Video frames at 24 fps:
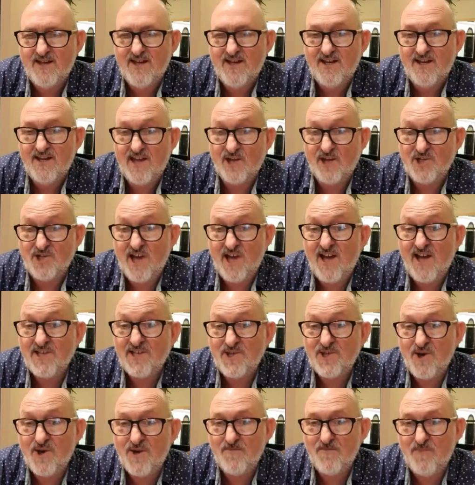Now, Sha's
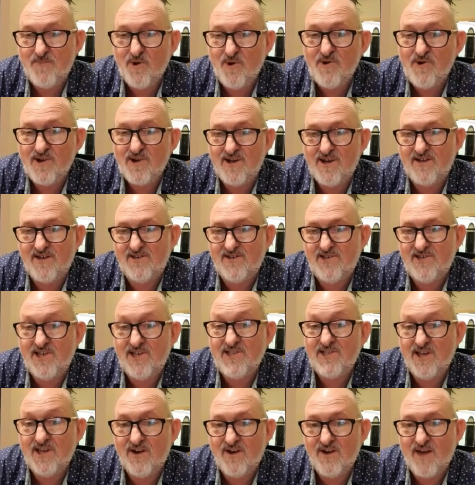got a book. She's
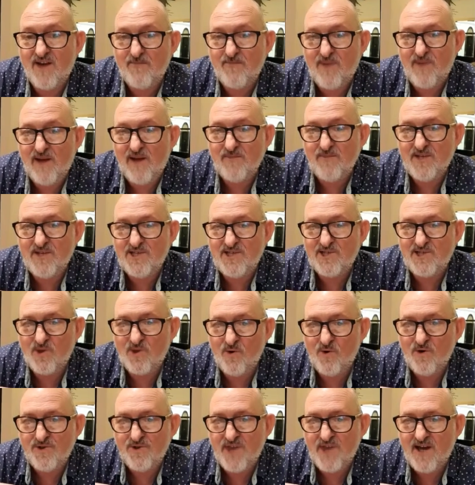a published
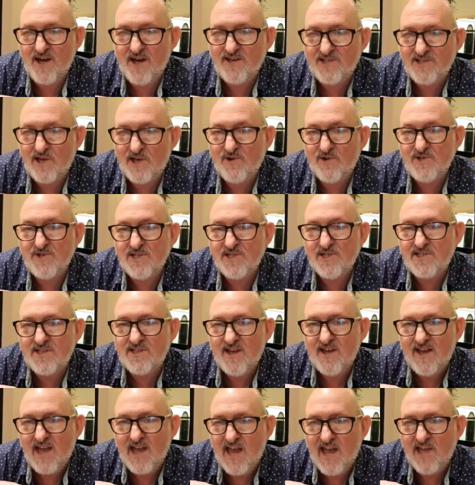author, so I'll just
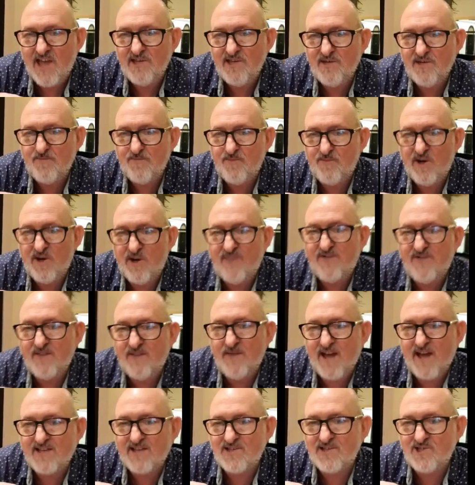hand you briefly
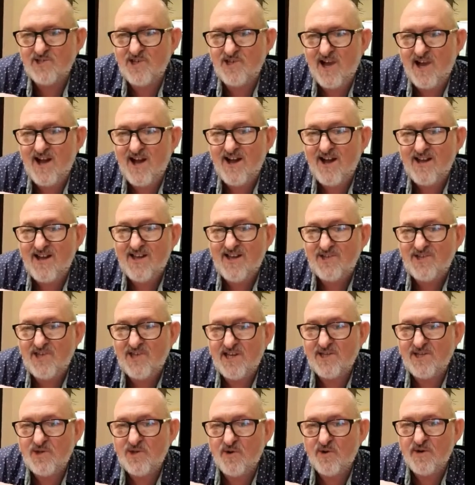back to Sha. She
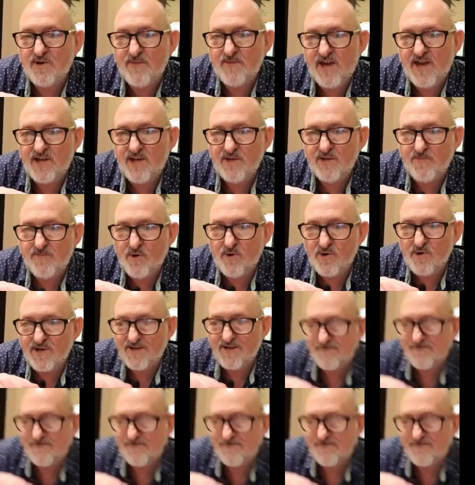can talk about her book.